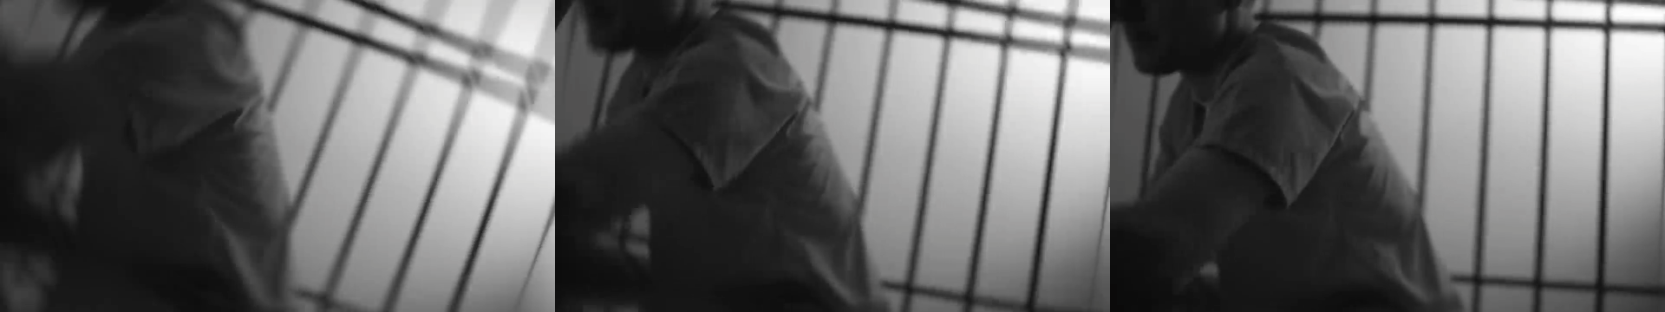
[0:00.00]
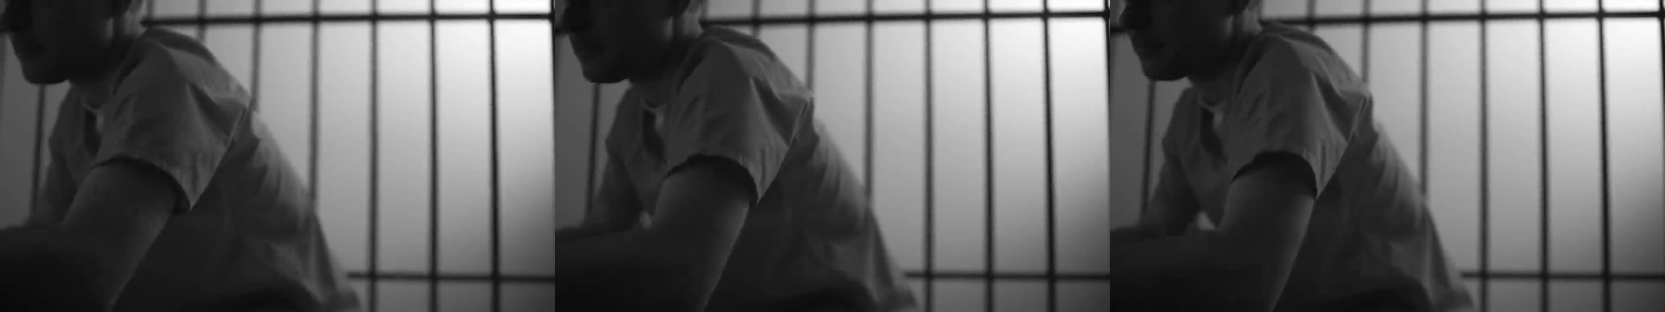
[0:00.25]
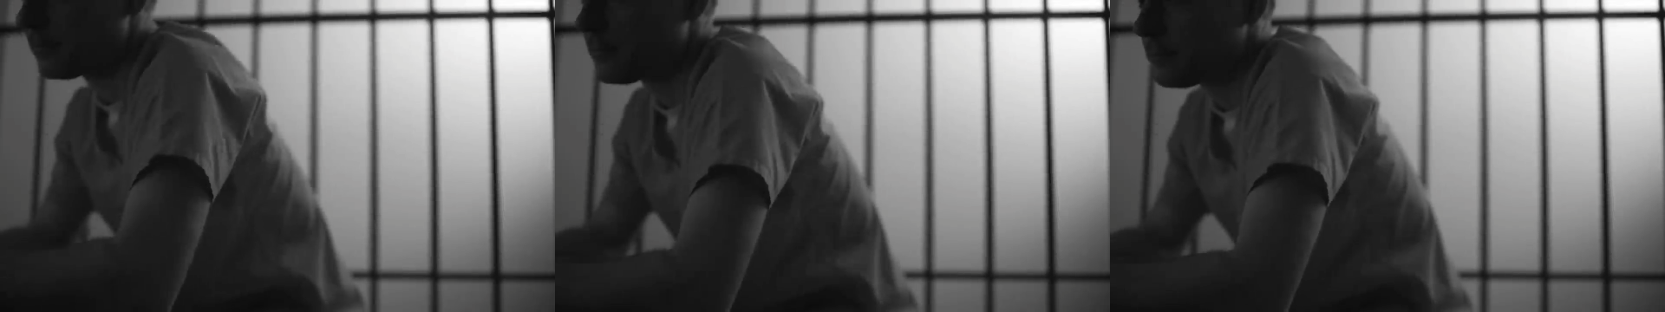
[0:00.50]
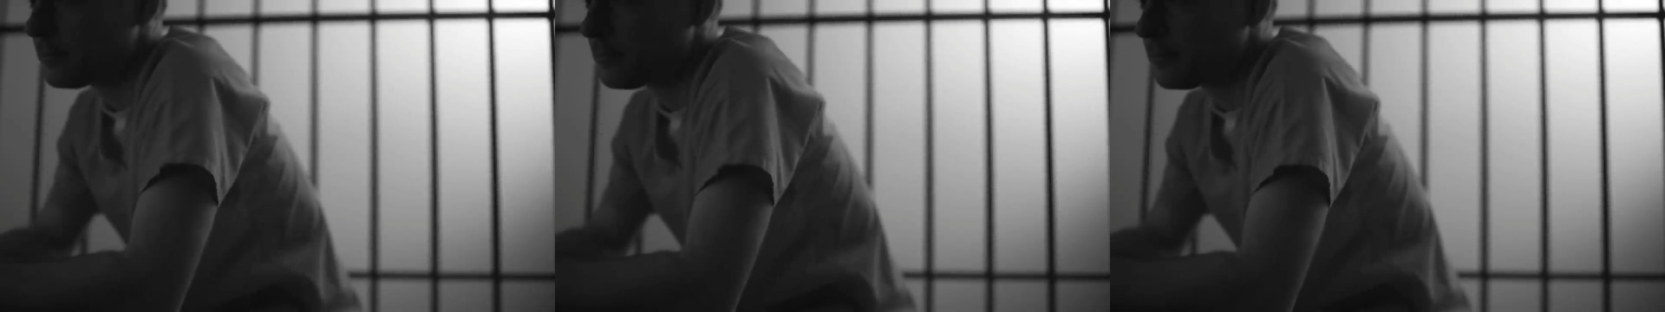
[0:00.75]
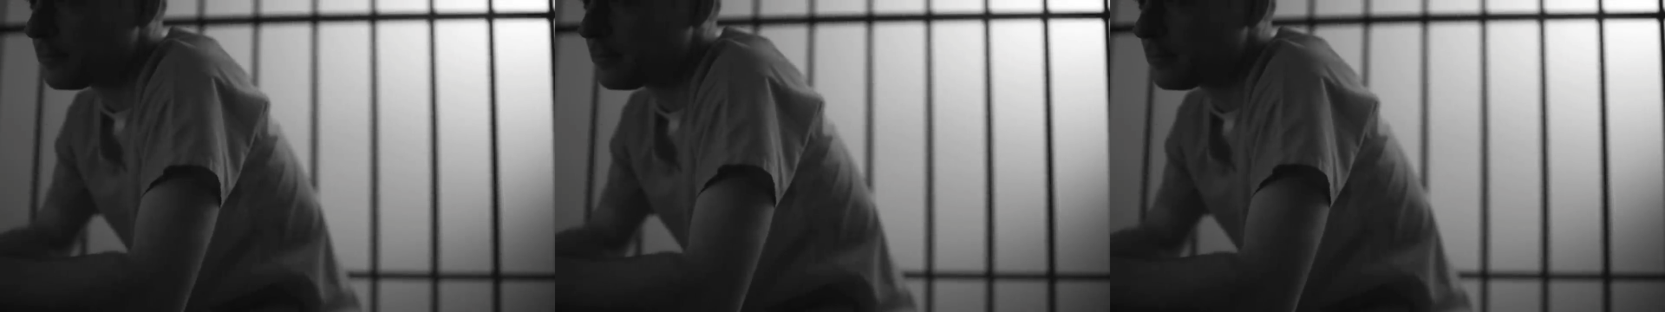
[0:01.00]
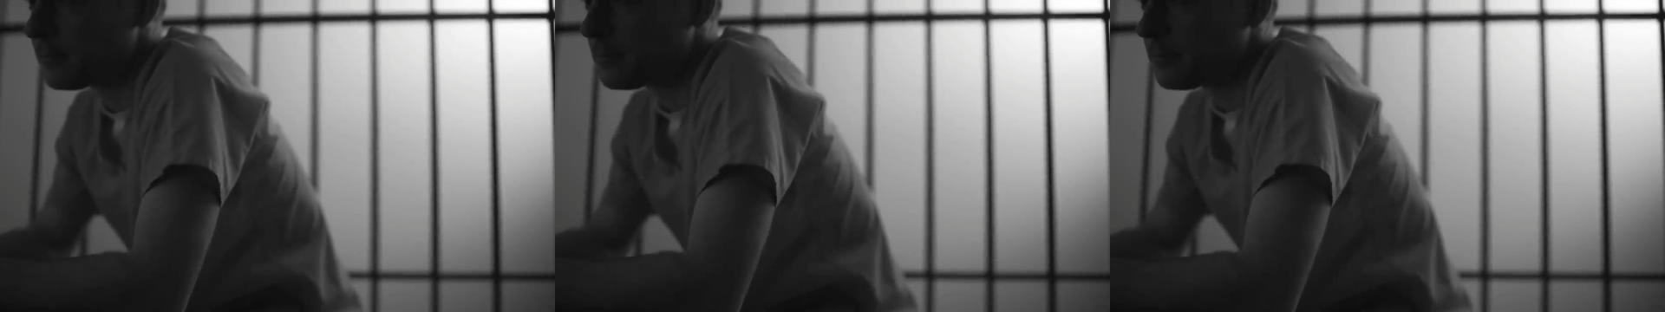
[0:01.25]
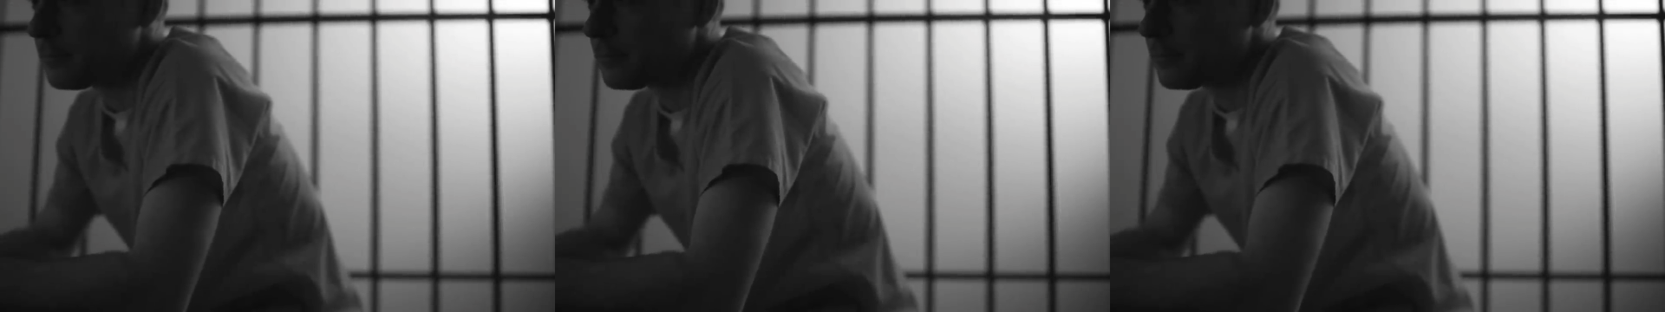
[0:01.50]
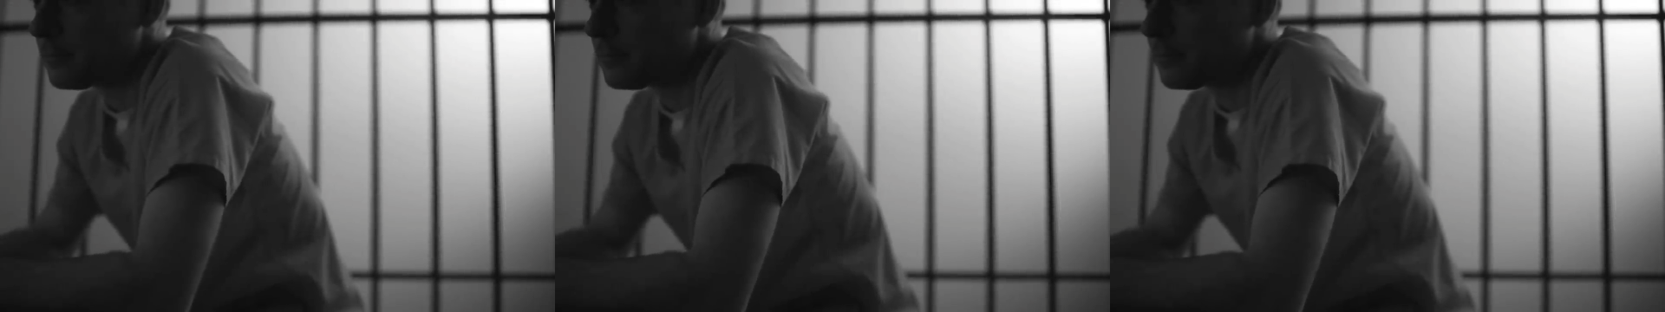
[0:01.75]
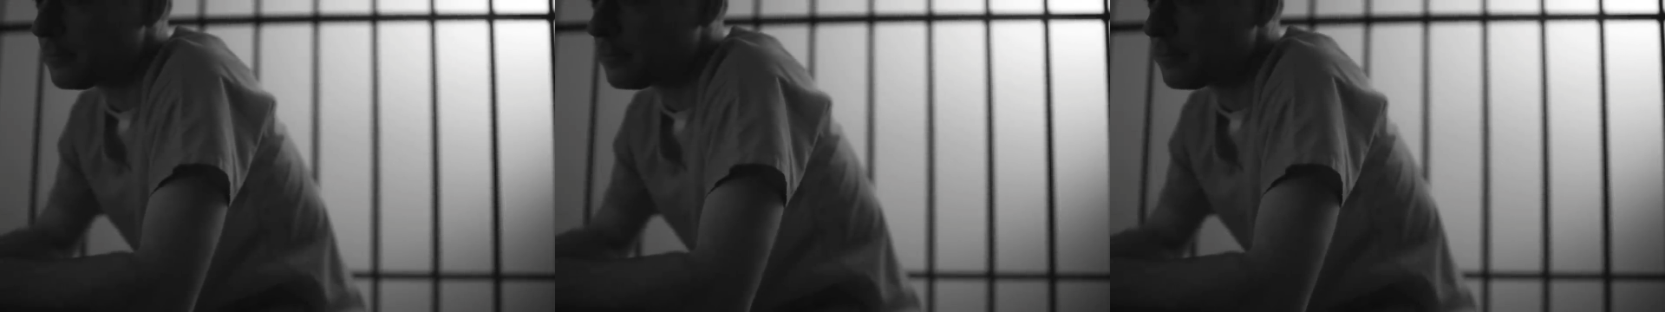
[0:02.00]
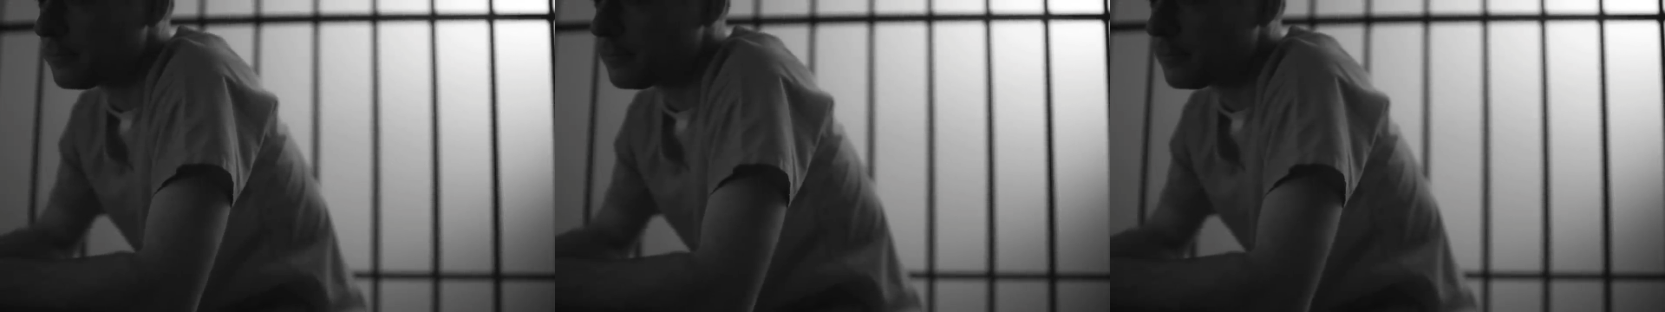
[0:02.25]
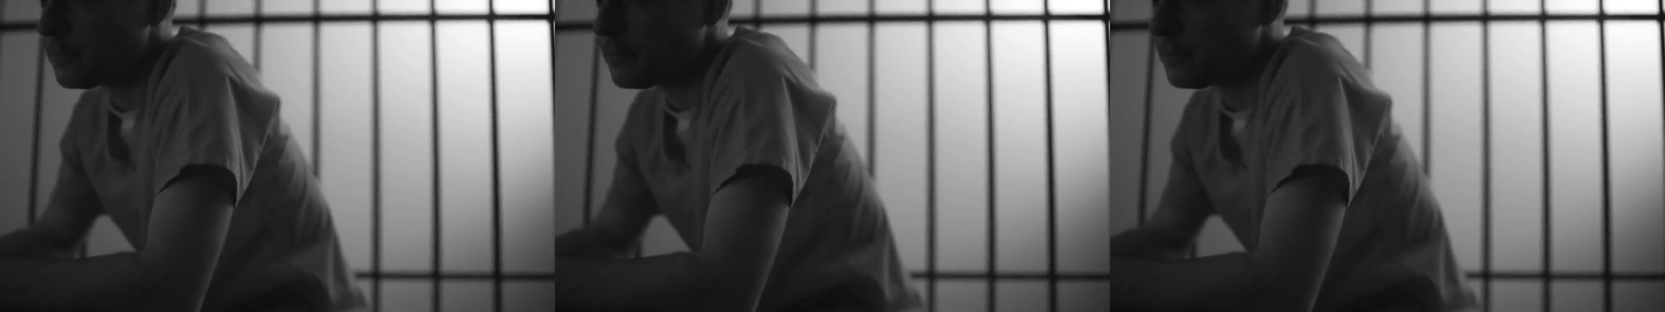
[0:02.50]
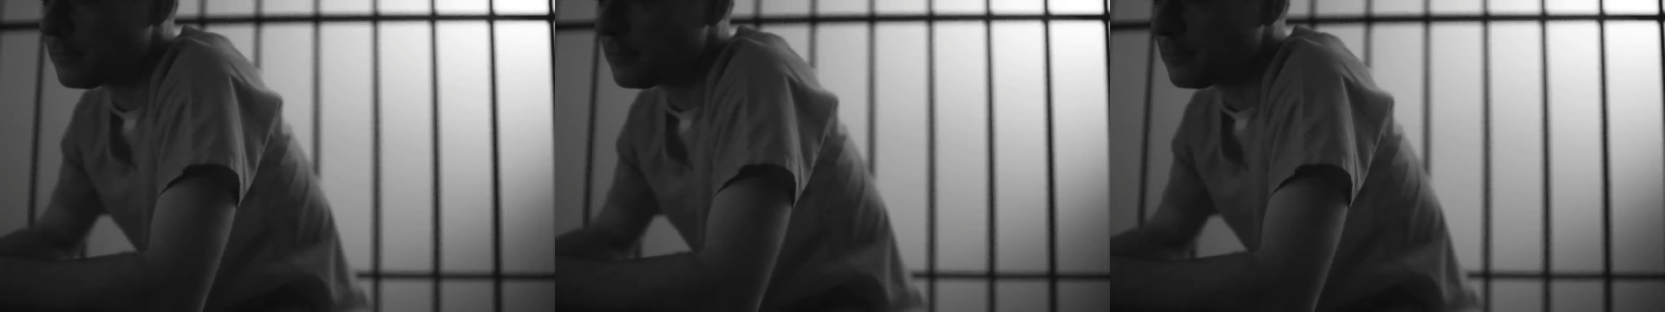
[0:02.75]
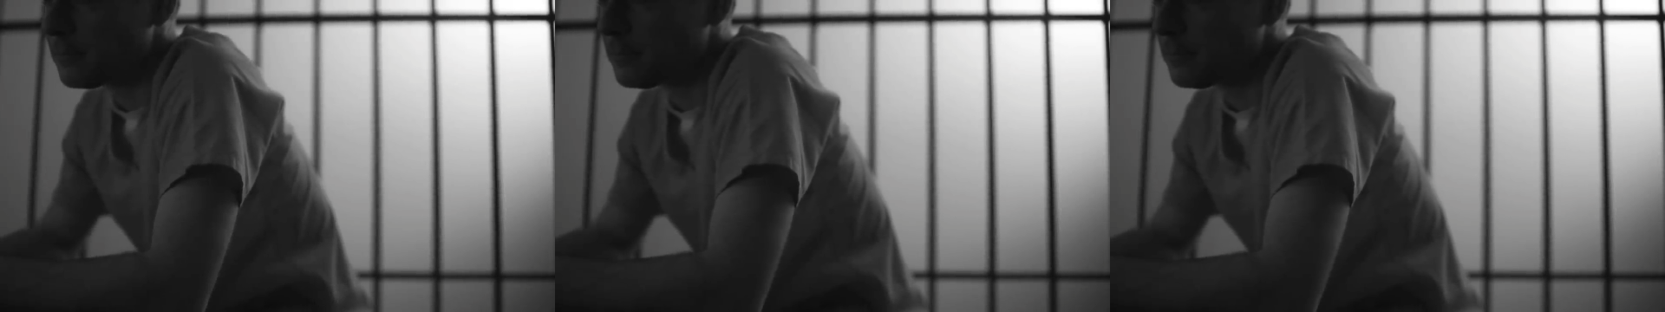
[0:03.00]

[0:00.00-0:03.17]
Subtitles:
(no speaker visible)